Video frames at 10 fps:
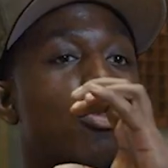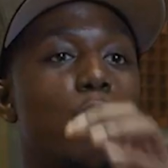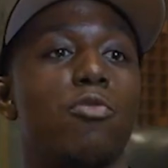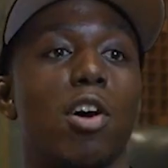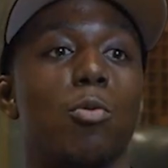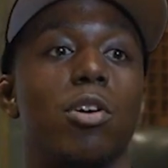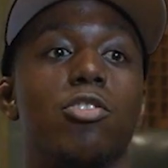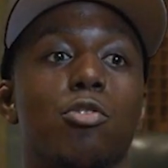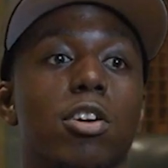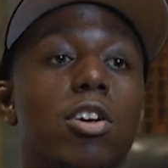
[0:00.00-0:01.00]
a 3-fight win
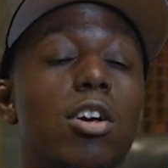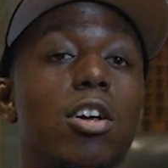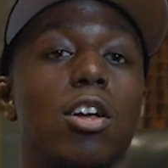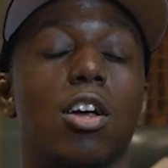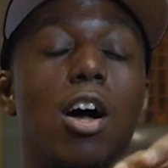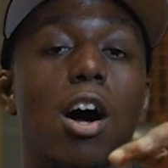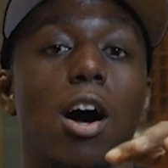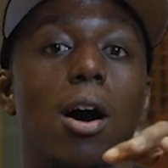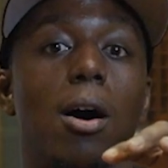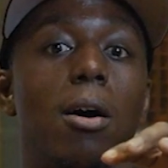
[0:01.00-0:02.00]
streak.
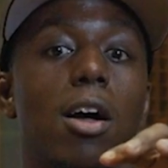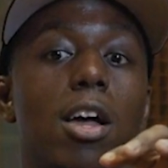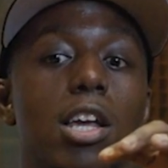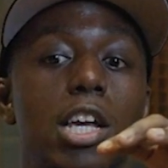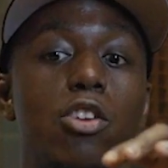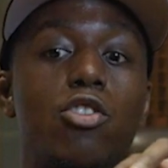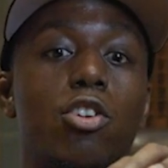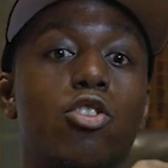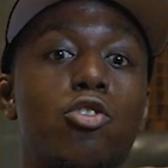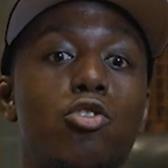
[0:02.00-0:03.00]
He's
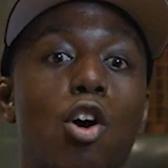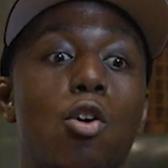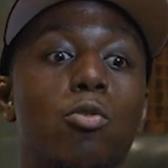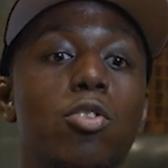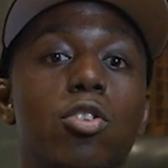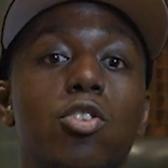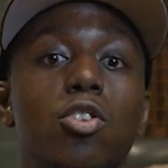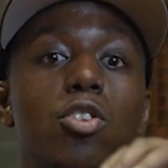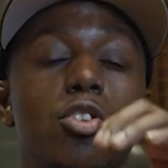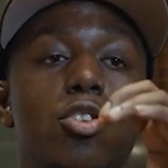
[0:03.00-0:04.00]
just shown
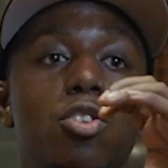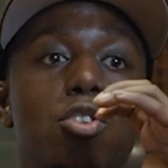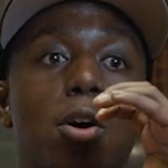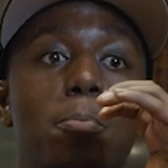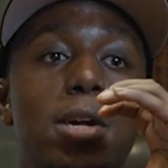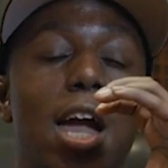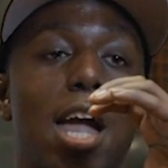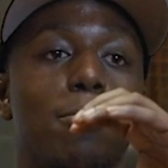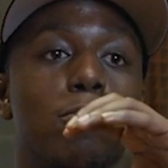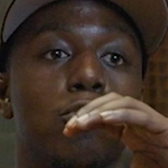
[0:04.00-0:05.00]
to be
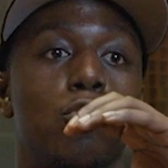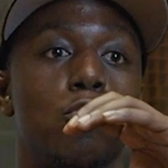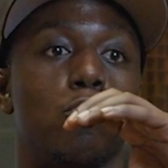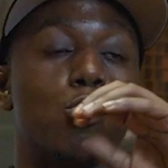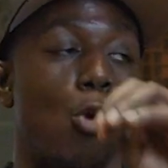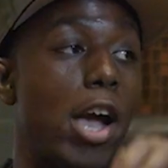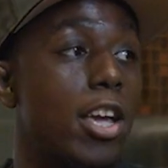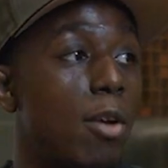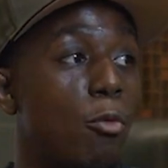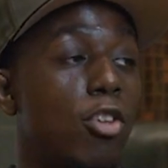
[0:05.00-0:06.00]
able to strike
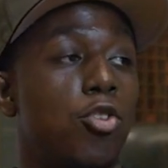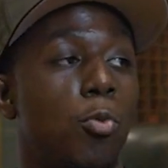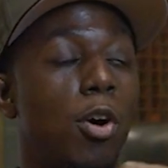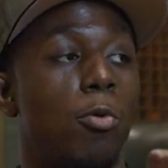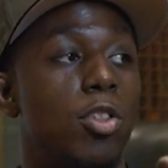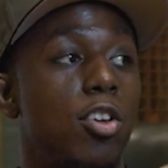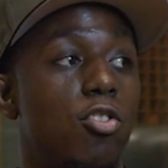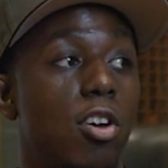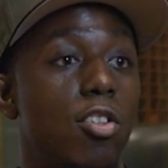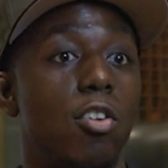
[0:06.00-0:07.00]
and wrestle well with
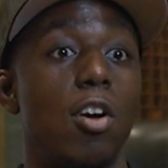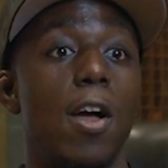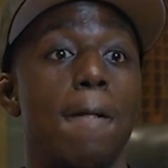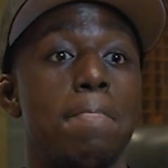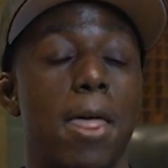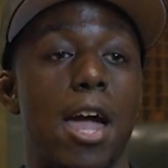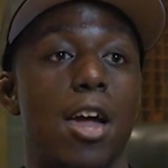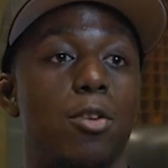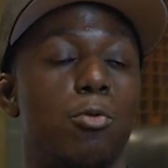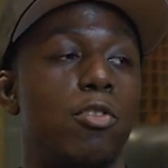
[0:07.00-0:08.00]
each other. Mm-hmm.
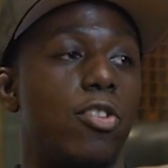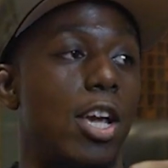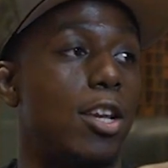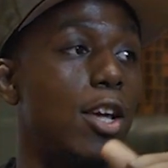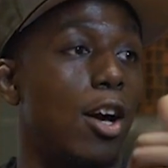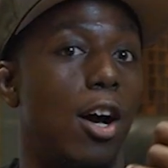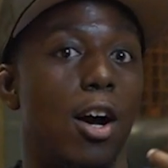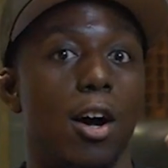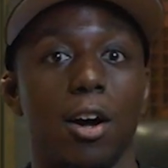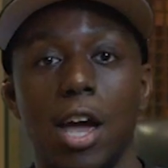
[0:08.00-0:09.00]
And we've seen
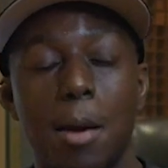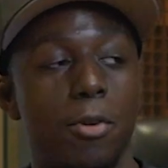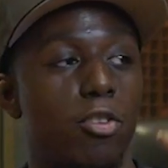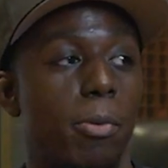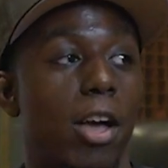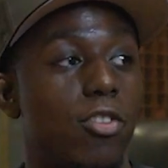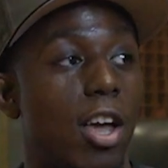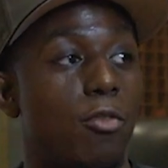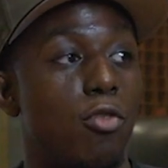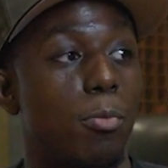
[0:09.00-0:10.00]
Edmen Shahbazyan
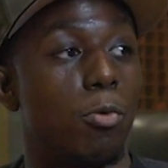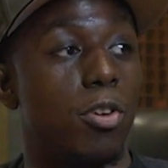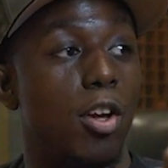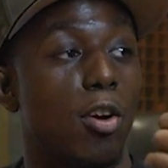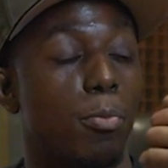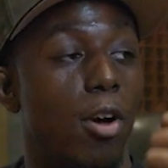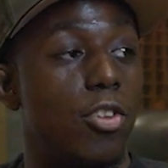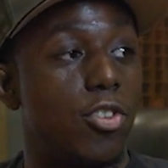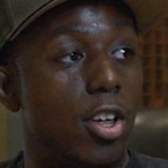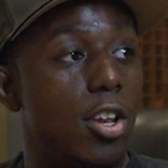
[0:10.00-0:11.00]
have trouble with Derek
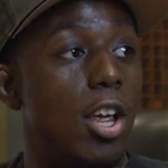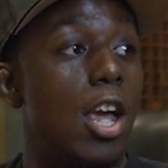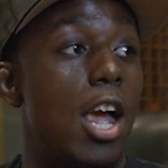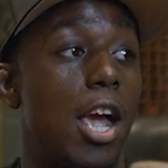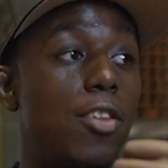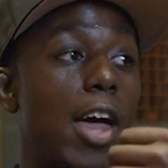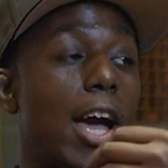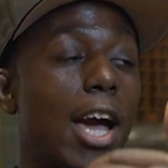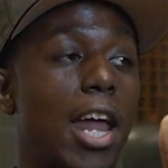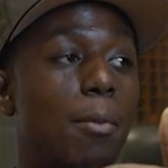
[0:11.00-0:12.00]
Brunson and
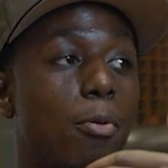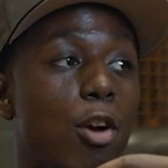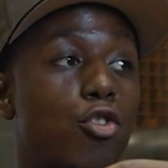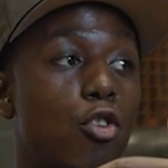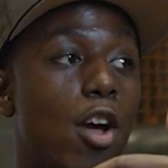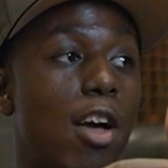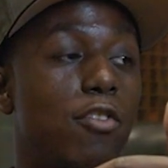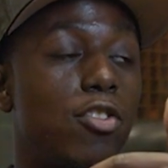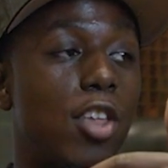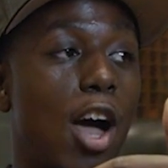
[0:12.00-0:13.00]
that kind of pressure,
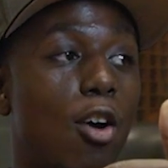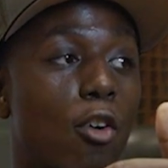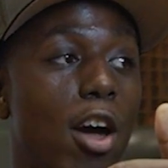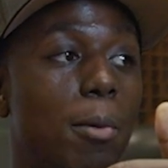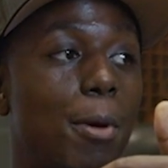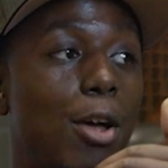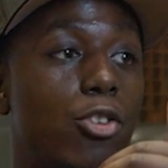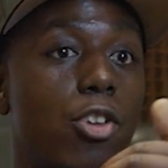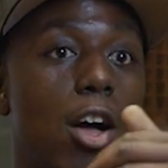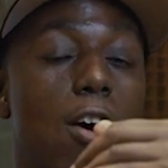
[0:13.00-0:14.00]
heavy style, ground and
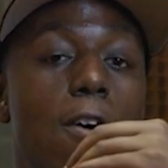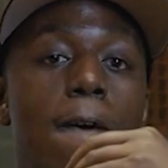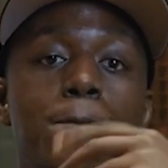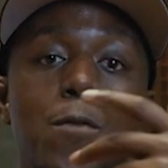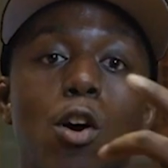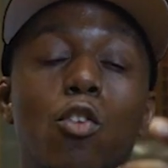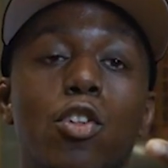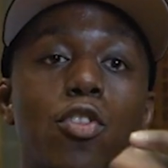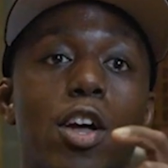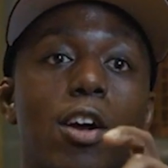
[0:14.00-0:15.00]
pound style. The
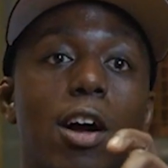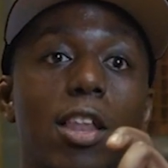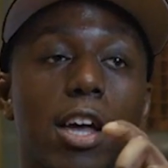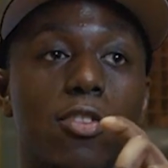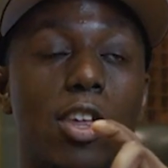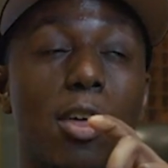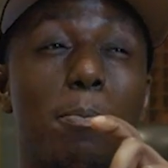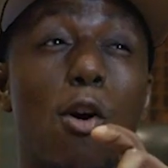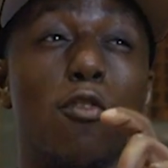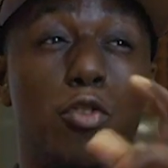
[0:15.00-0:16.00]
only thing, like I said, they
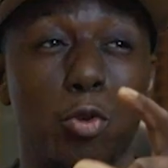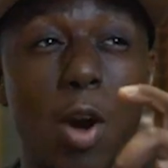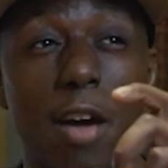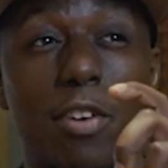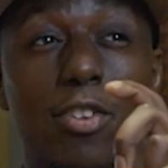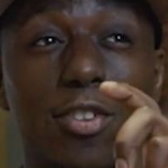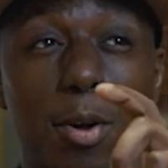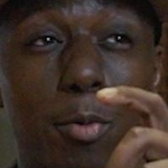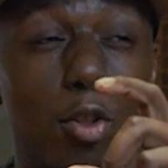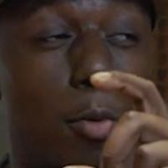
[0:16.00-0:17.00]
both do have a
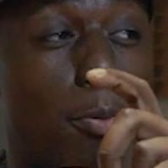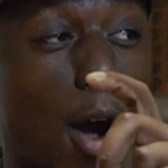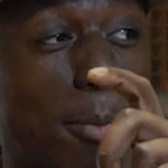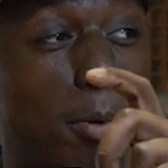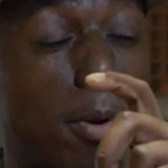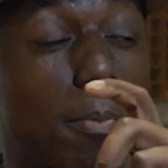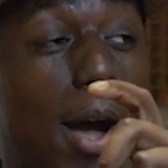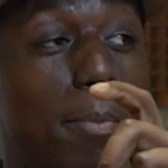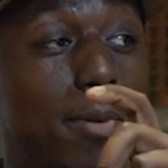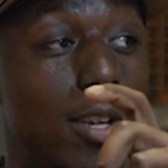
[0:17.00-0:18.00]
similar problem, in
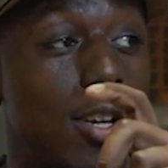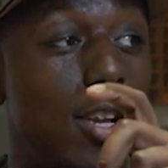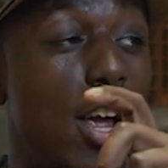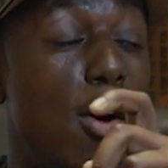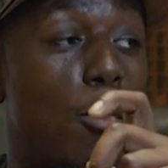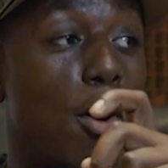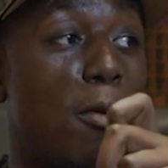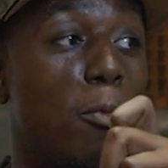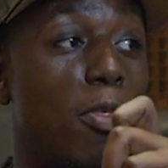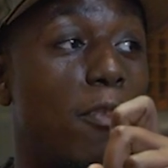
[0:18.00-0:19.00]
my opinion,
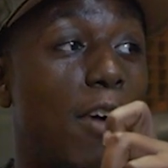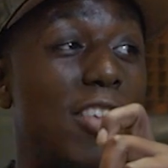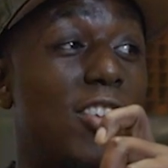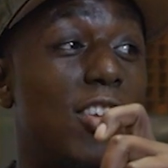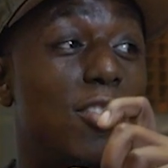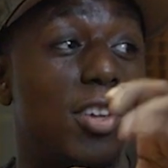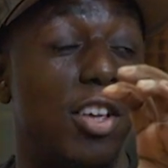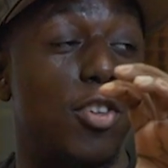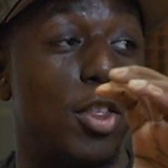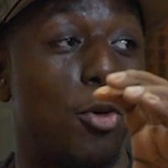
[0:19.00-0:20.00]
where when the fights
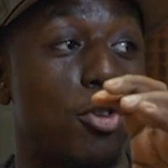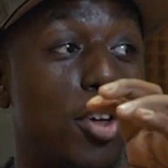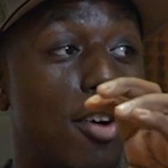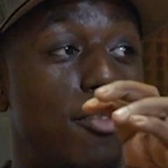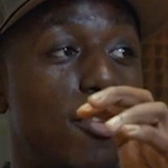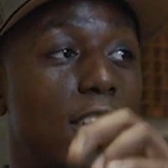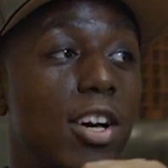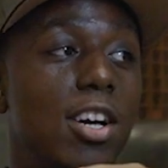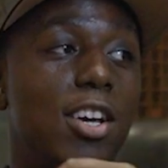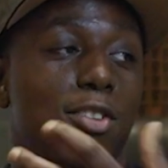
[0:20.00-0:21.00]
gets a little tough,
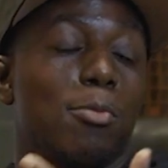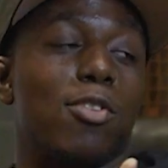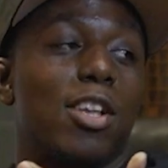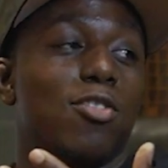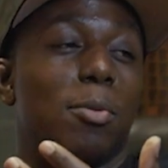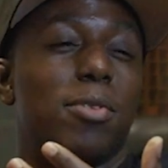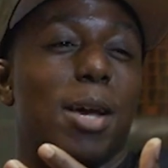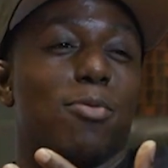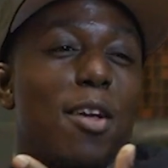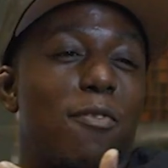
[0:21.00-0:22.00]
it seems like
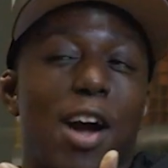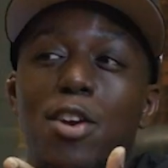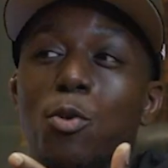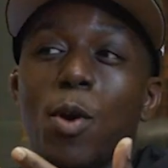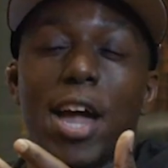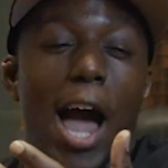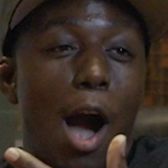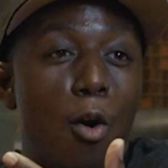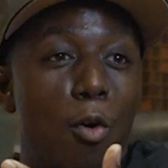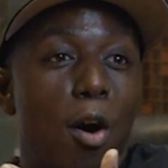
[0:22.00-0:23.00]
sometimes they find a way
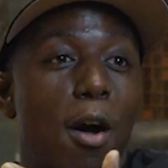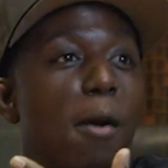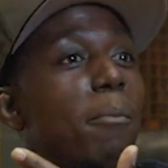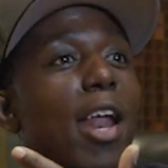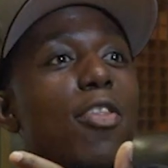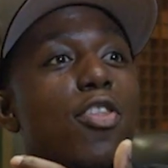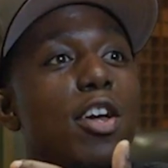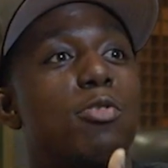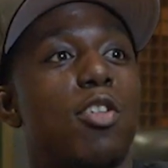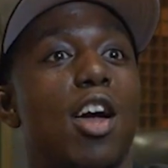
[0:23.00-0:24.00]
out. But I
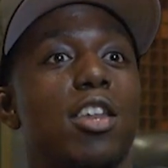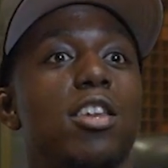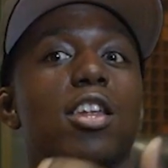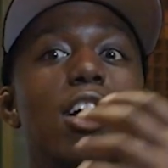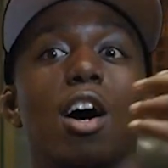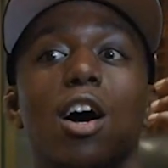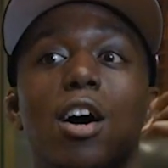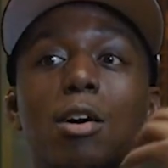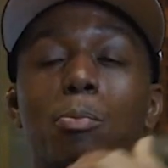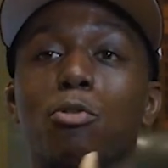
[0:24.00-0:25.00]
think that
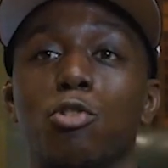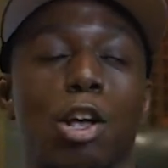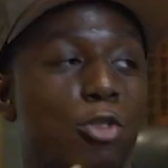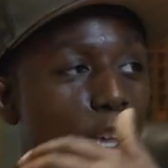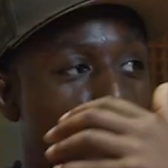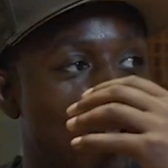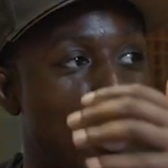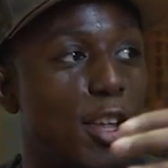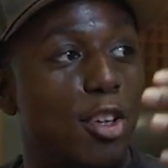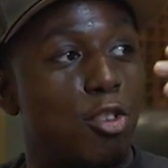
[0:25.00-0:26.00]
Petroski's
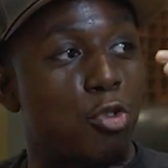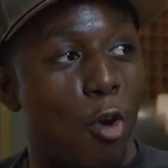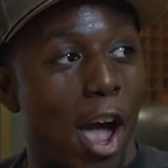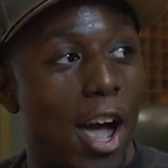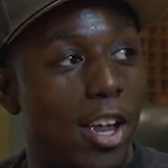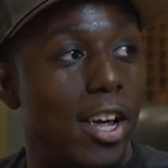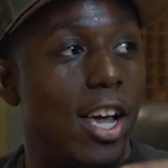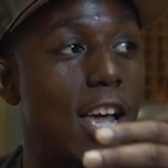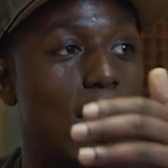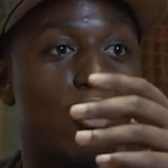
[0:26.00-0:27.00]
found his stride,
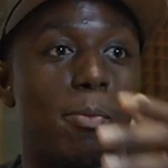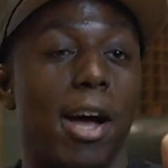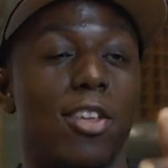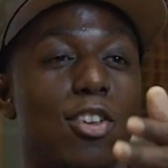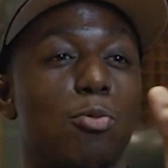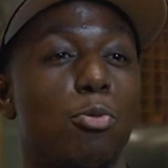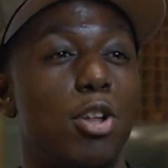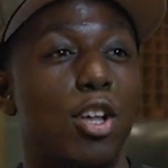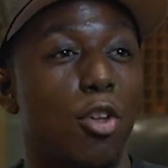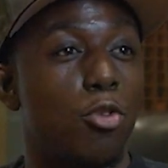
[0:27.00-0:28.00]
and Shabbazian is
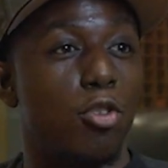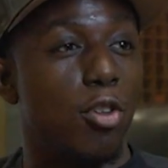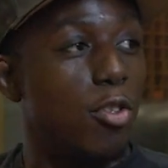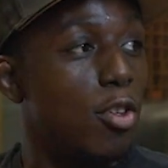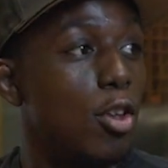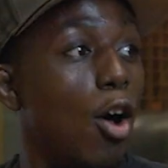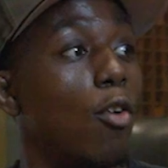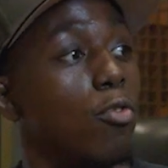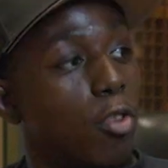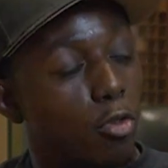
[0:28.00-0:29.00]
pretty close to, you
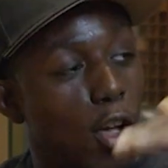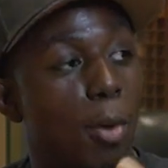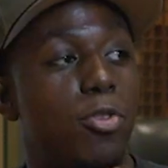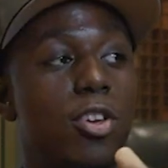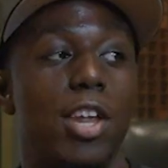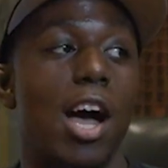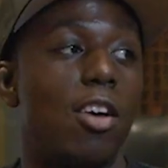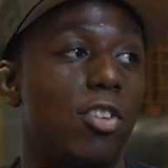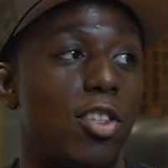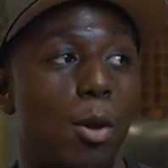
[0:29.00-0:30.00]
know, those ups and
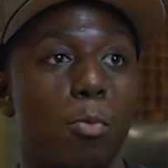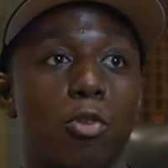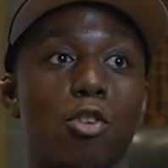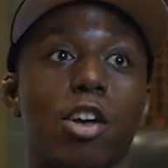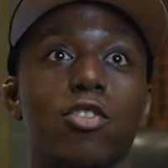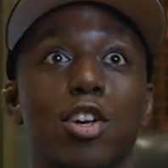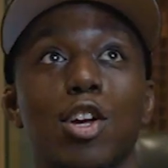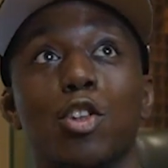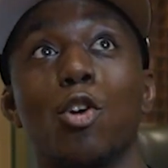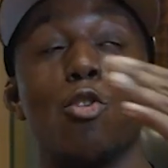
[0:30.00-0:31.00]
downs. I think Petroski
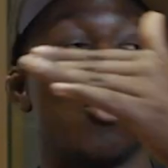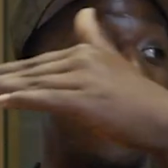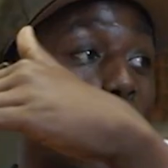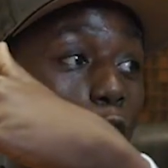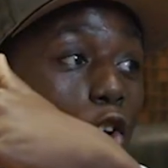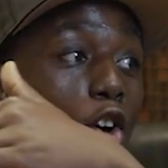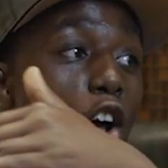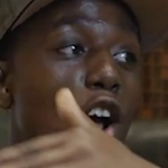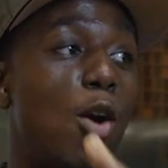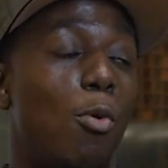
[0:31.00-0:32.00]
could turn the corner,
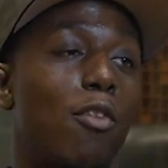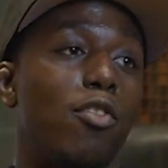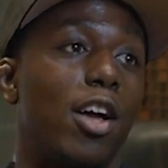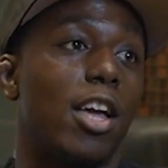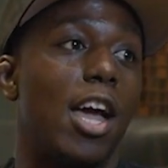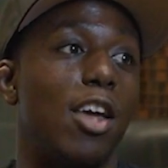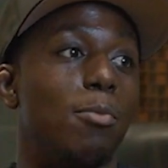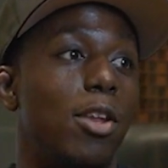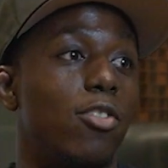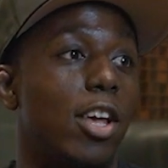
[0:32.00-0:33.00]
where I feel like
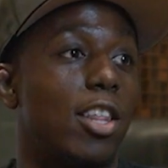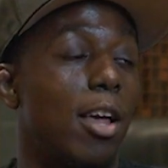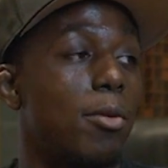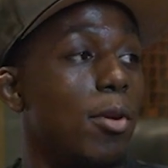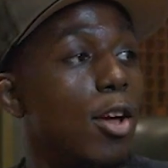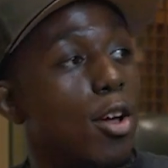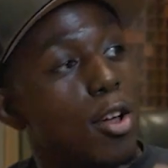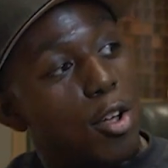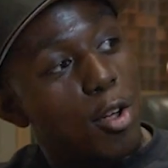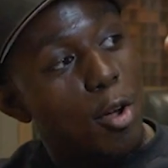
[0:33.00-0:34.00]
Edmond is at that
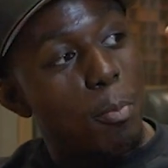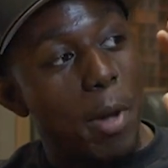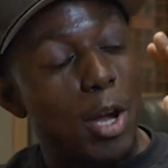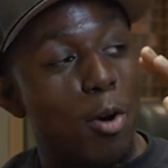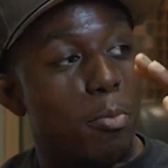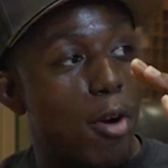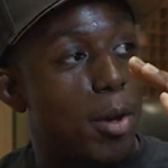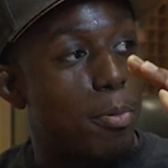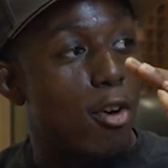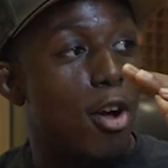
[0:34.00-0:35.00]
make or
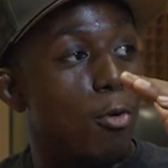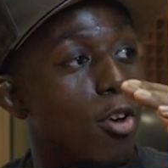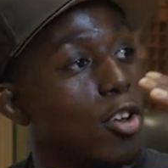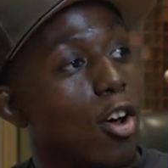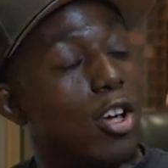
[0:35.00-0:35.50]
break period where, you know,